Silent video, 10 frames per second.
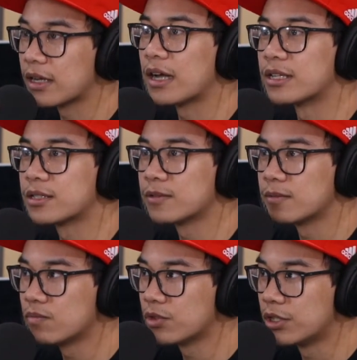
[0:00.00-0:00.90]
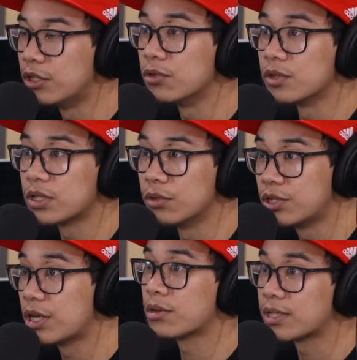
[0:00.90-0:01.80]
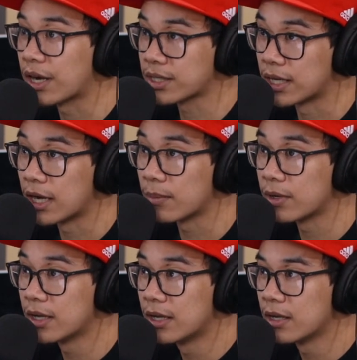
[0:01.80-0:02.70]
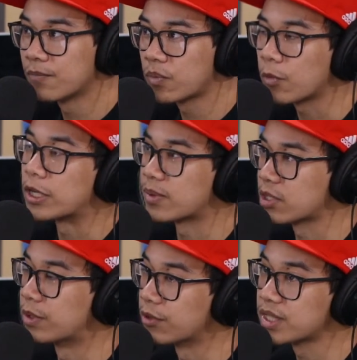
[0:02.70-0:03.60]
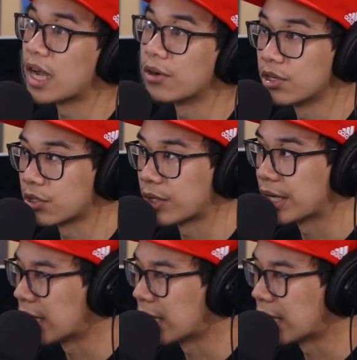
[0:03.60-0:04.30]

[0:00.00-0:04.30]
has used to cheer Sakuta up, especially when he was down during